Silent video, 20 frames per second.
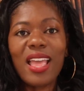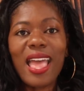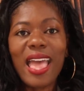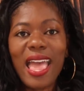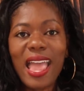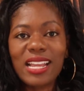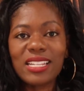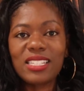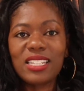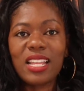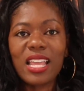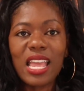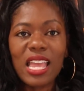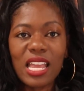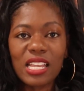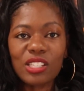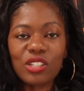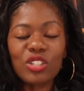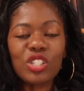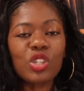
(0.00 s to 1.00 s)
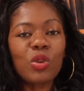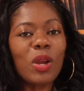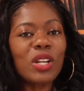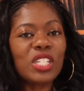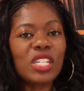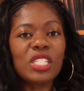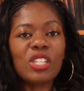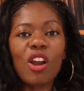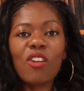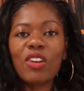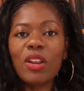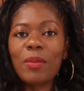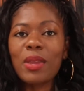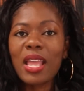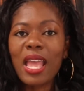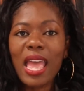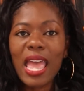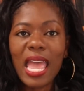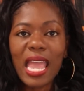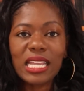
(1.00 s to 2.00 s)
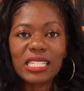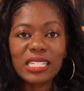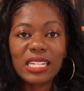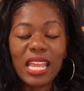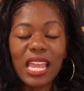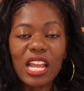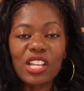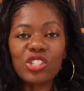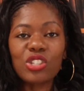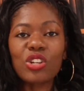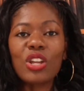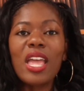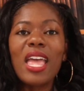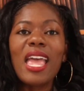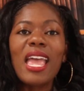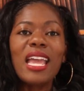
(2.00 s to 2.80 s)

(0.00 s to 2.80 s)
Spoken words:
Asked and answered. This question has already been asked and answered.